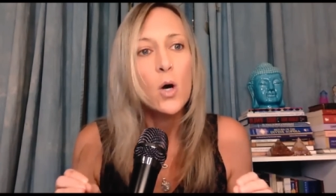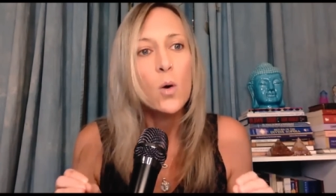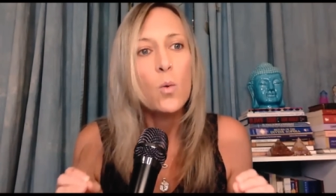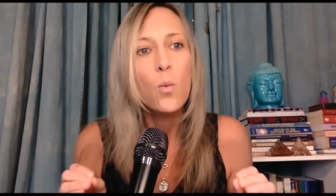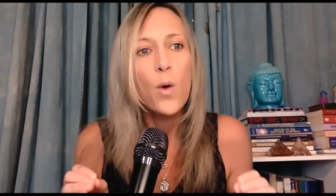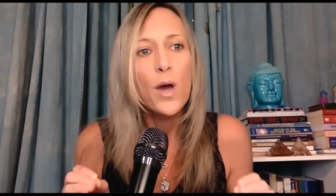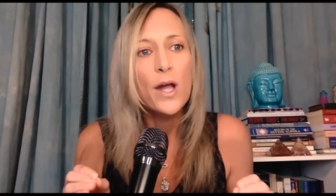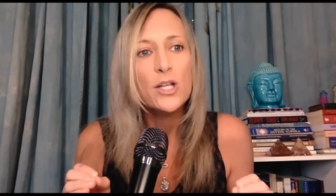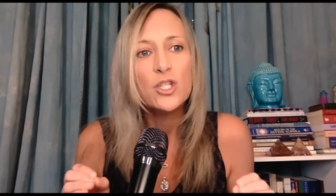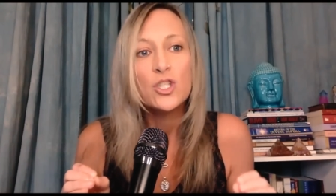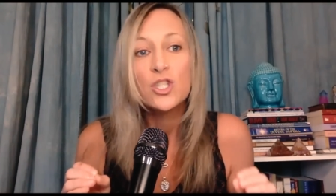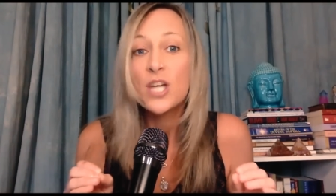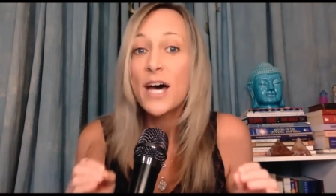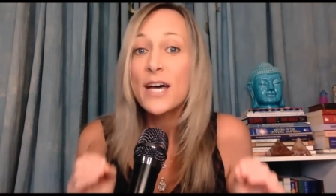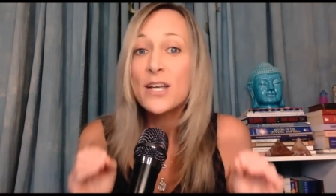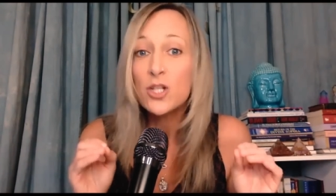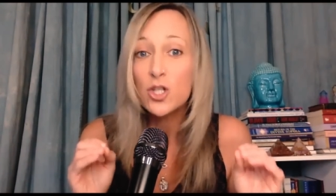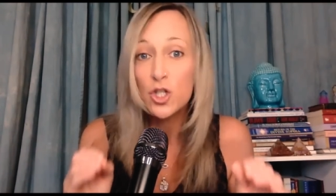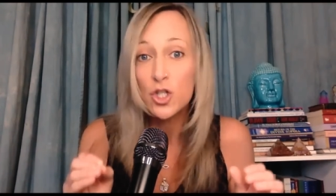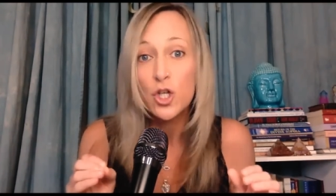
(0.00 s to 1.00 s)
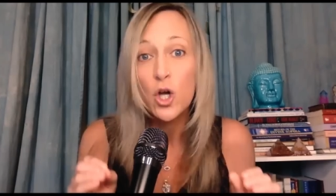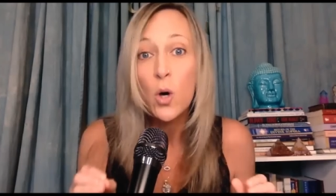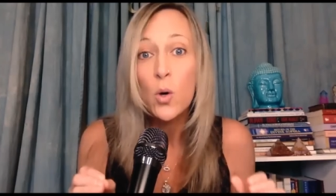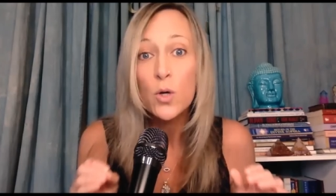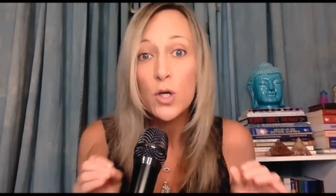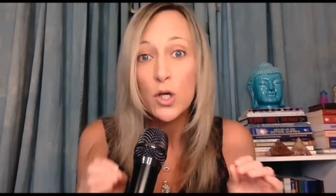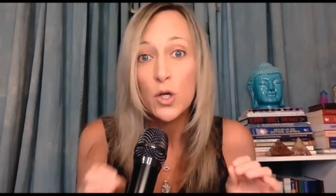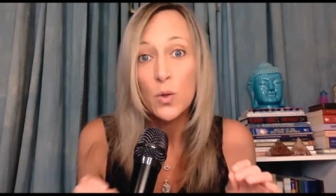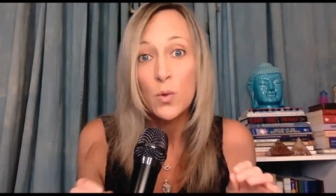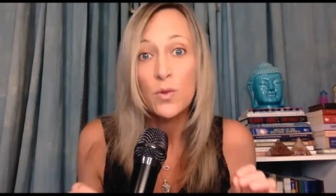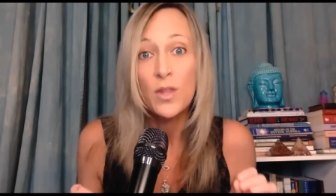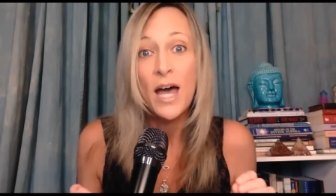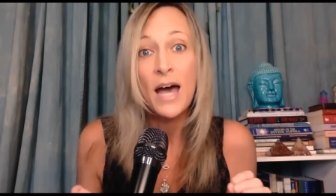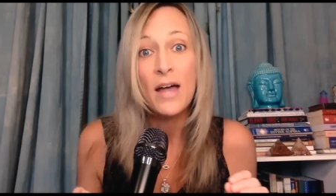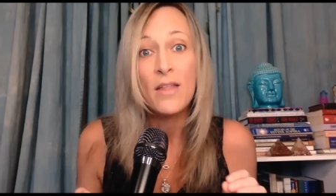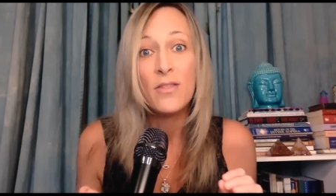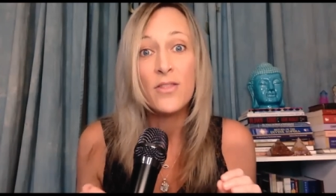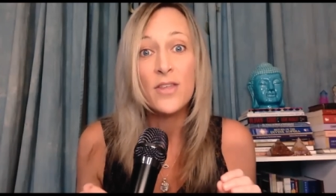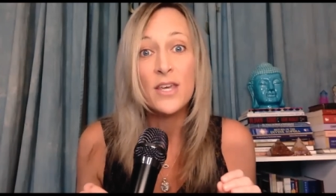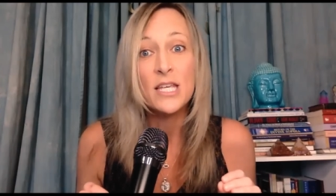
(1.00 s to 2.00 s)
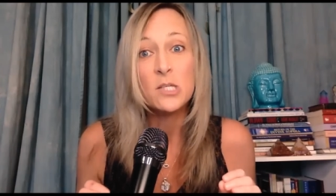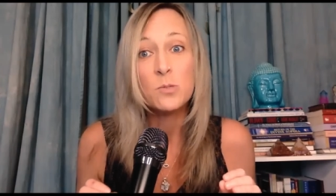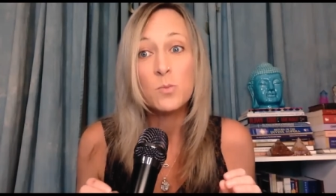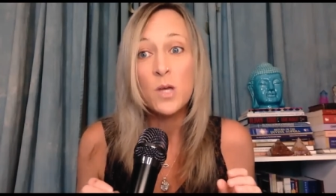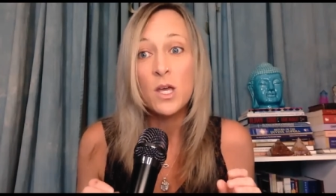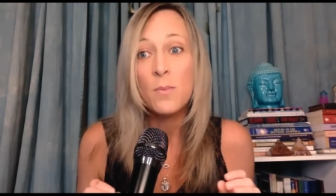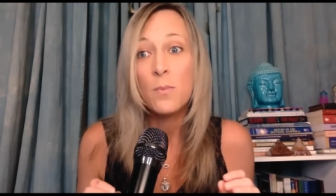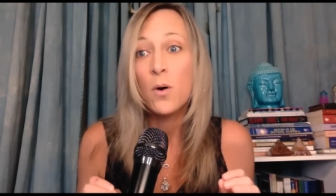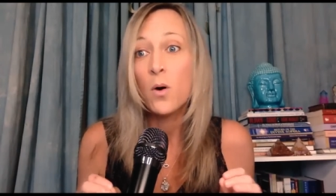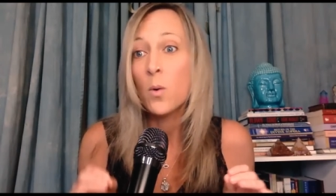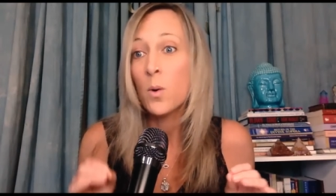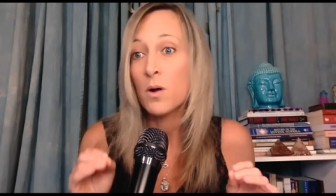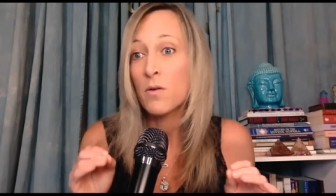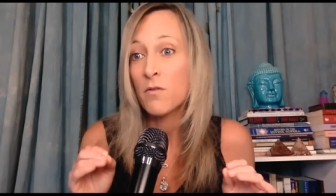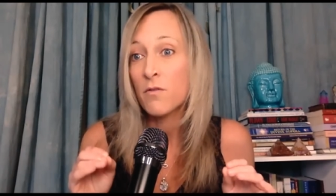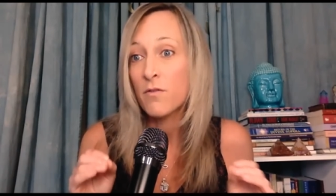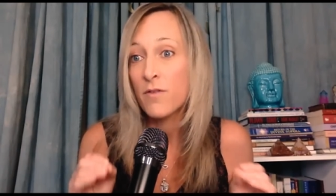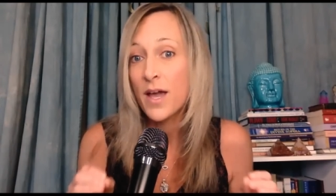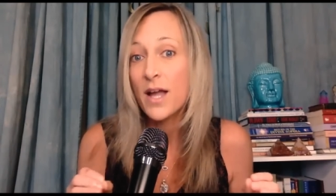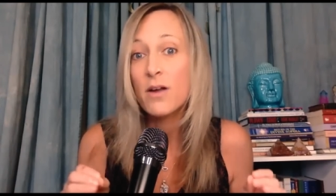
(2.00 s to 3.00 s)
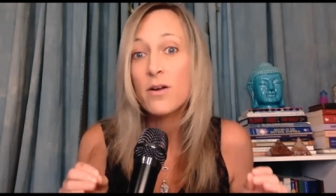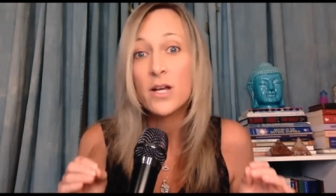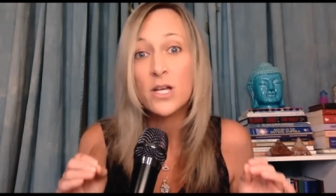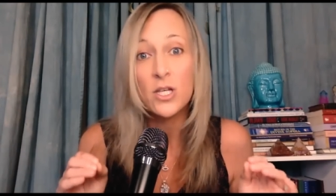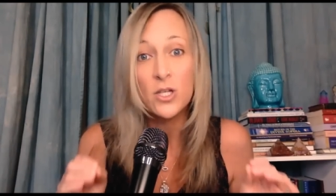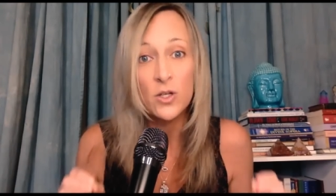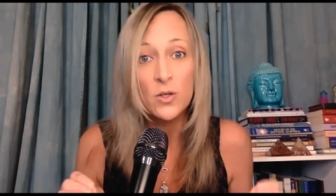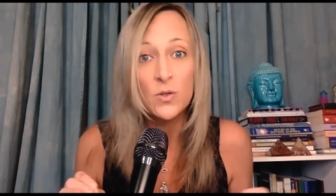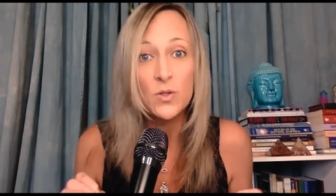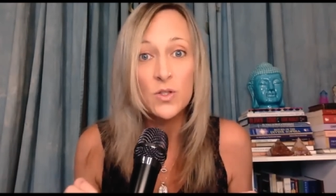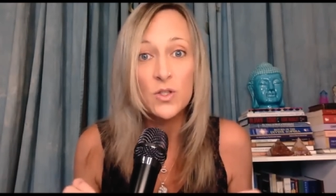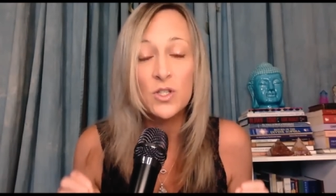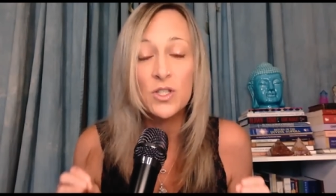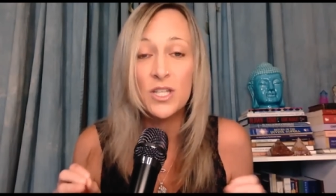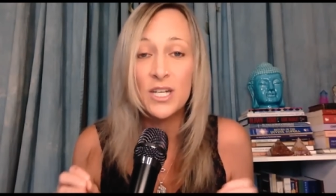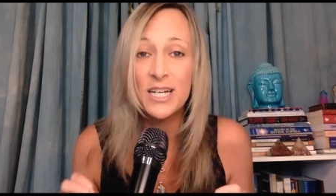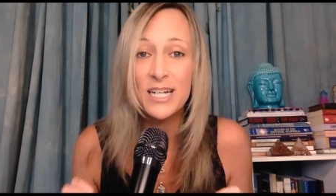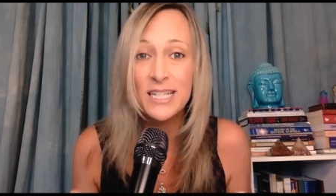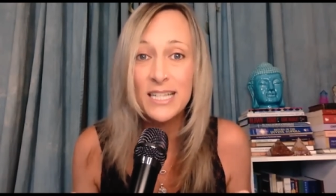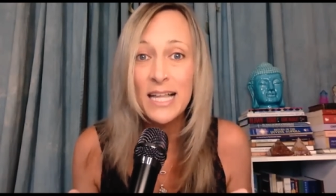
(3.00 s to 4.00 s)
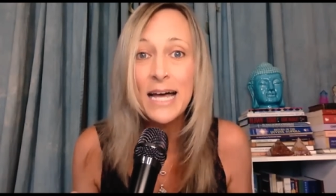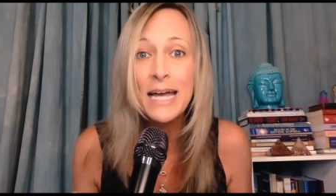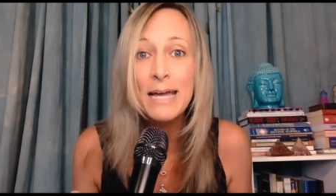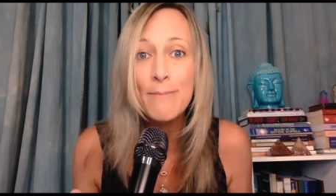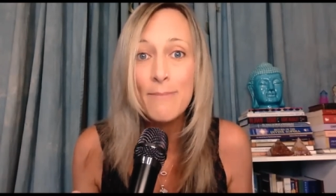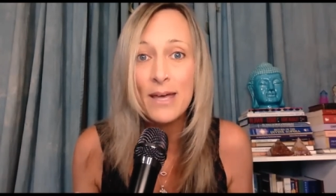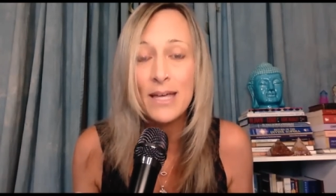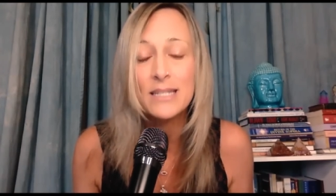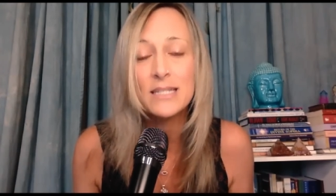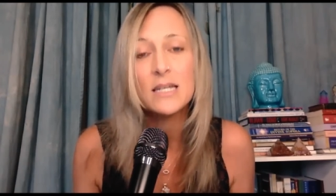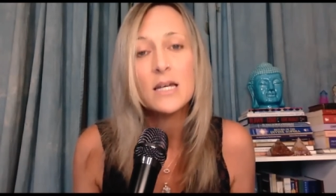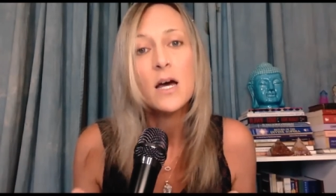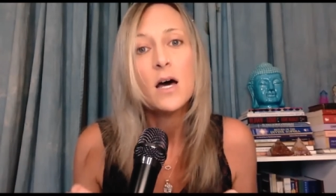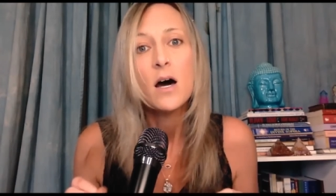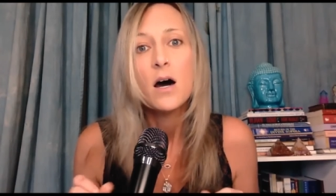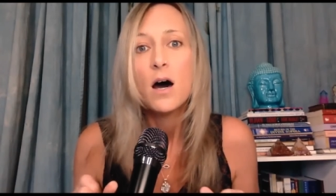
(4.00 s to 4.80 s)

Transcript: which does show you that these people were very used to the climate